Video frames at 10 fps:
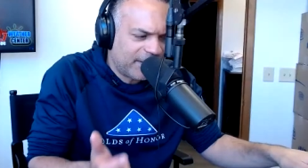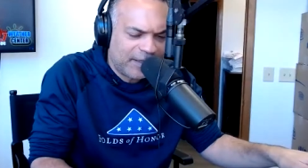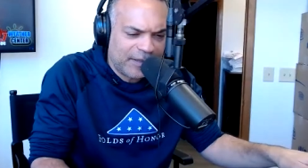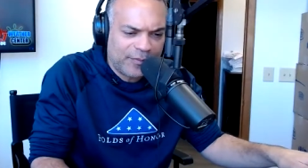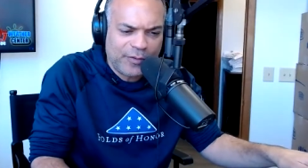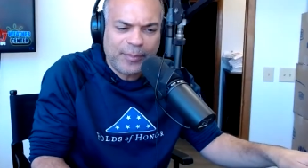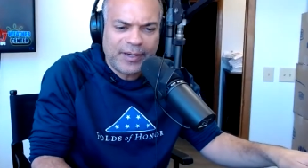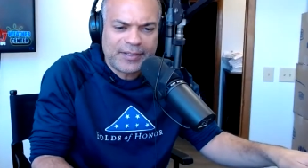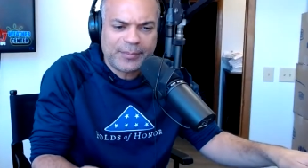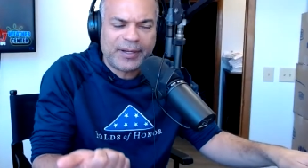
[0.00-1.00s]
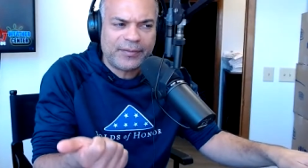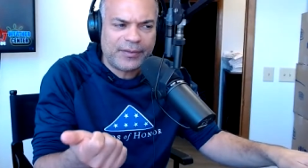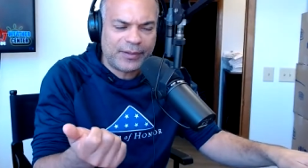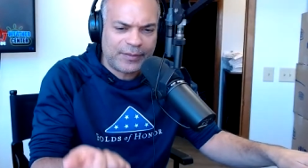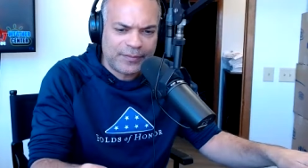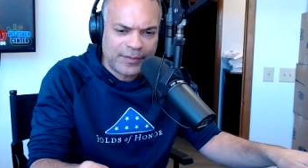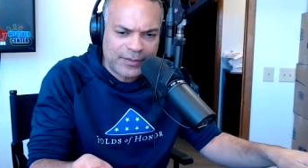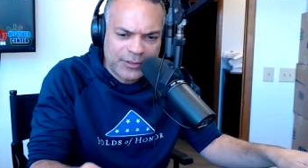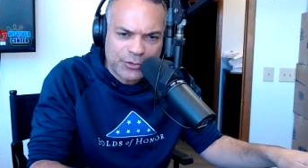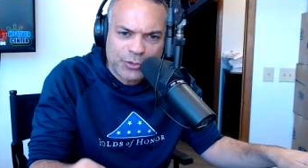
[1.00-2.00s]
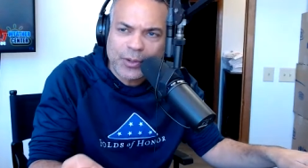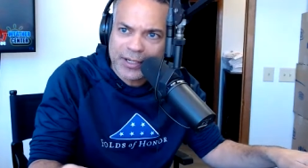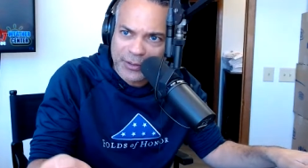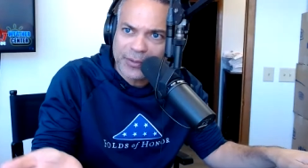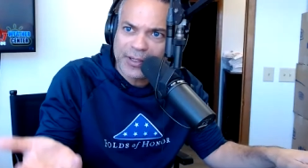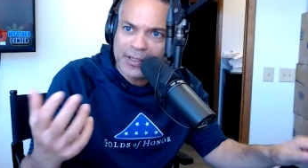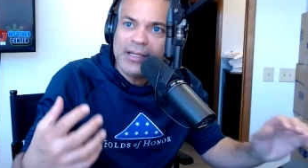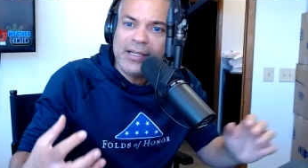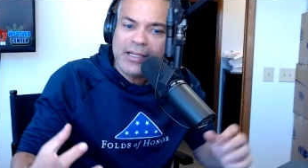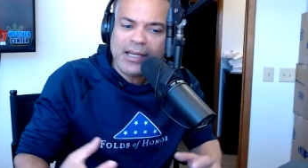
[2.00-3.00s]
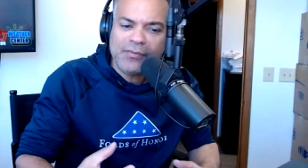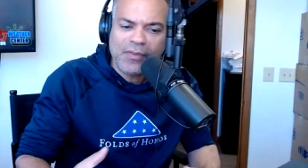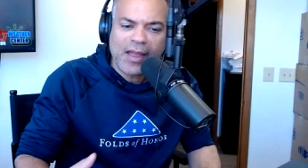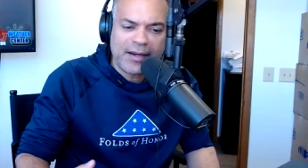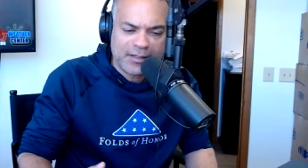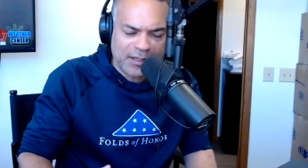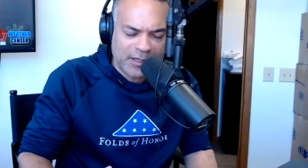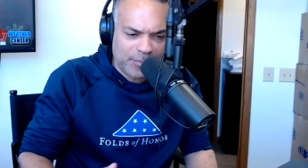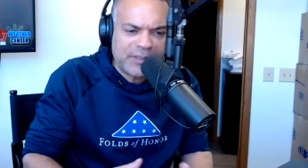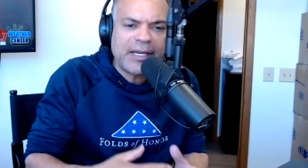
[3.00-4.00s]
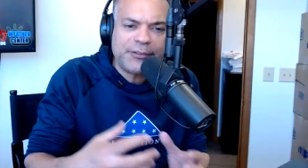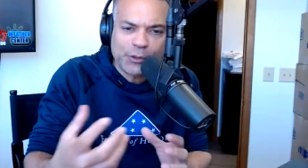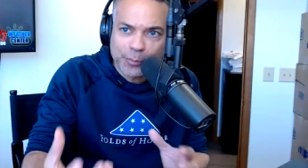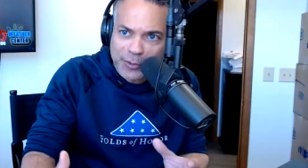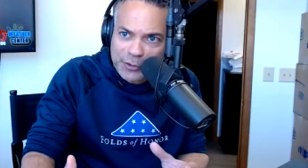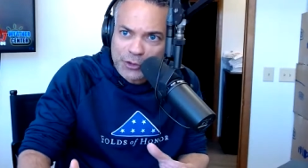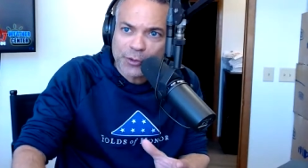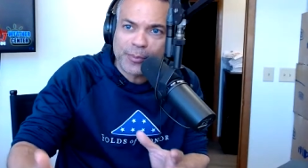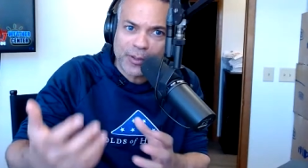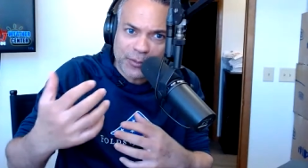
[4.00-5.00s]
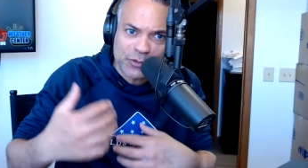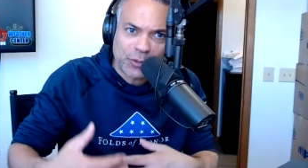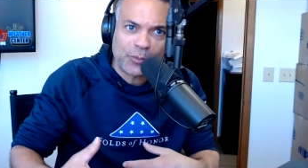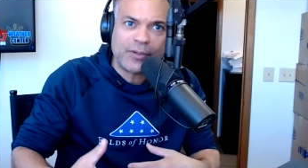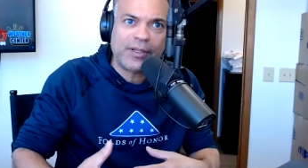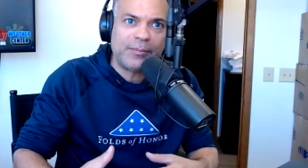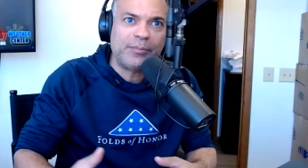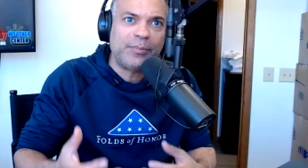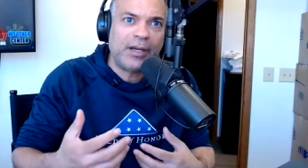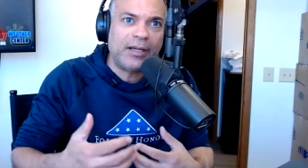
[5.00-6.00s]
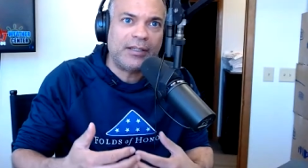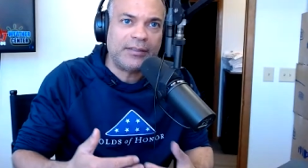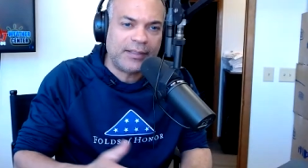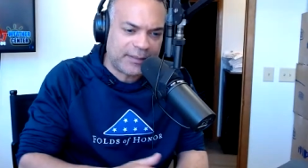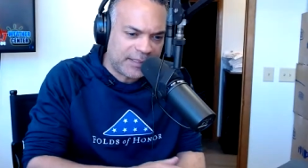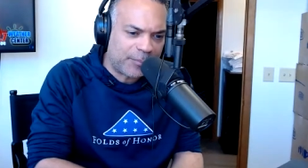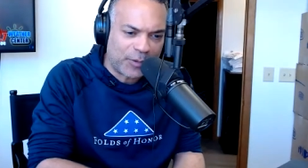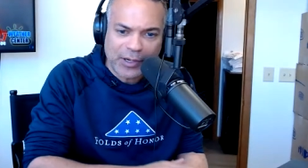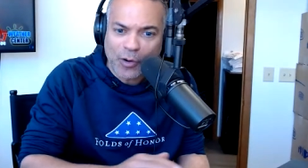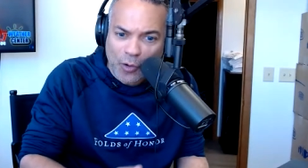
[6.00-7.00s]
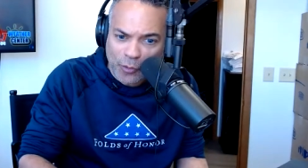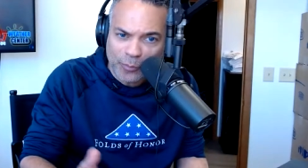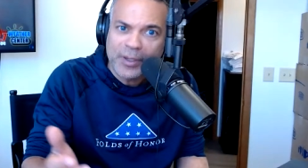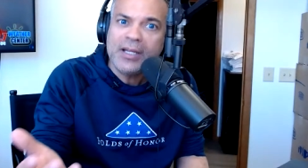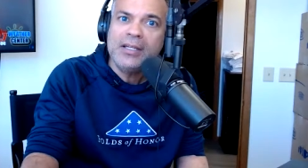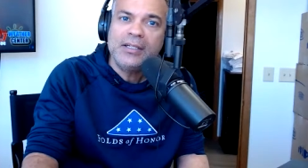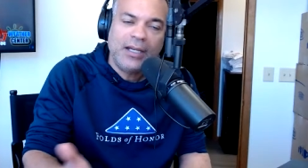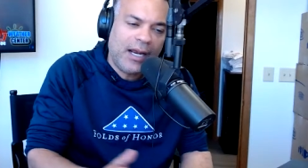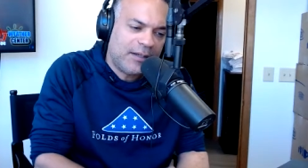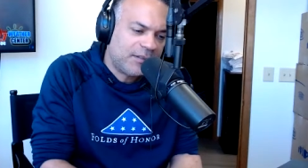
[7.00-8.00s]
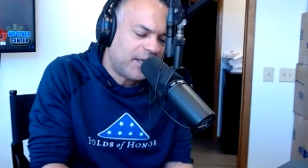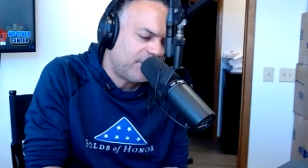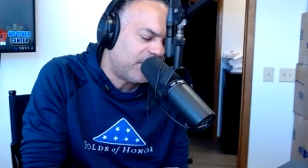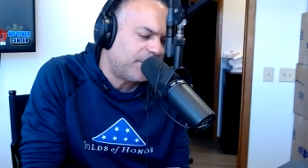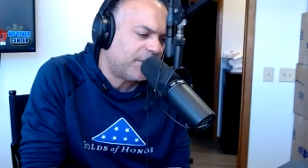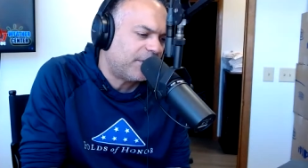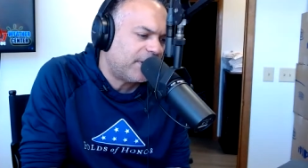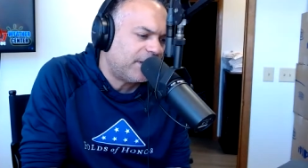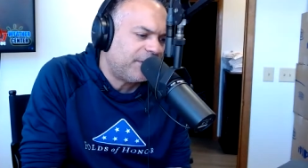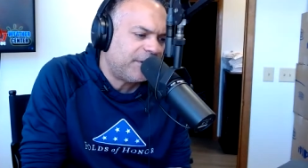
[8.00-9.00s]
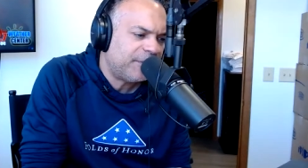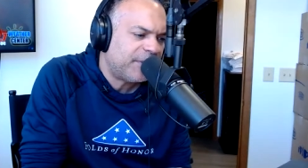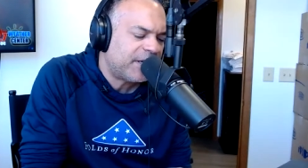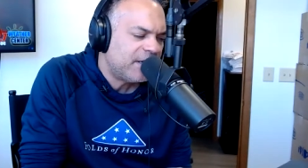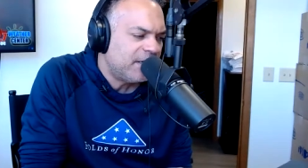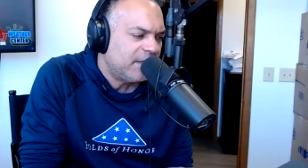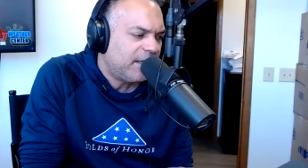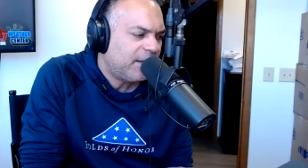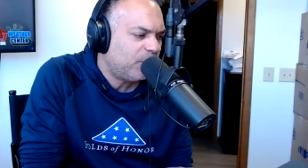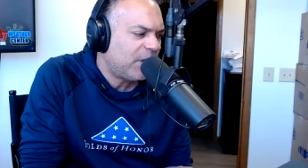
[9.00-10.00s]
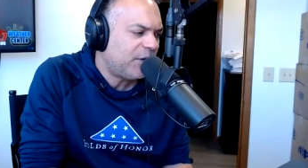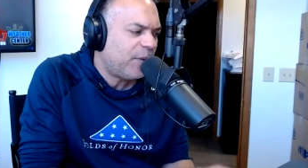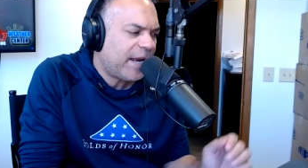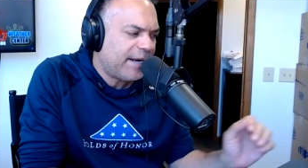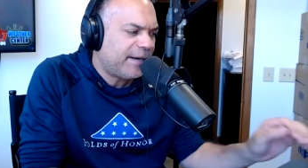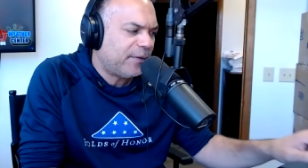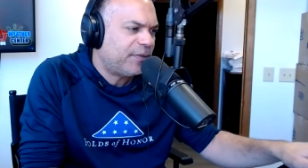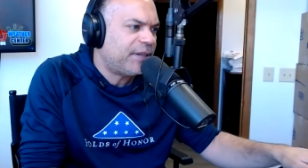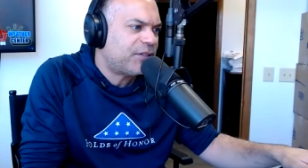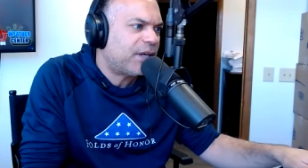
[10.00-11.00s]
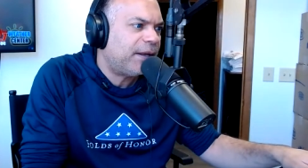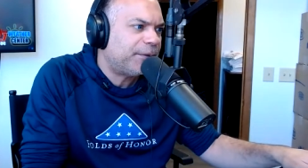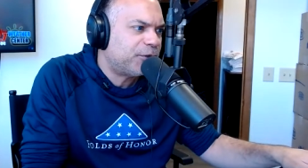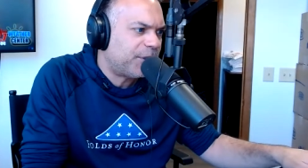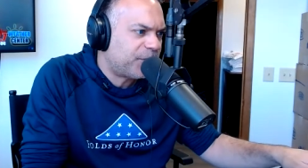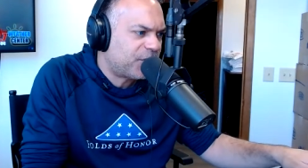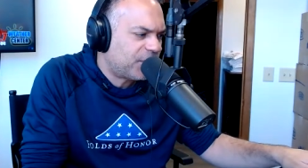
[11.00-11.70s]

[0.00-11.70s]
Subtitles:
in a few minutes about the Teachers Credit Union and that potential merger, but also that temporary home at Safe Harbor Credit Union. But when you hand out these scholarships,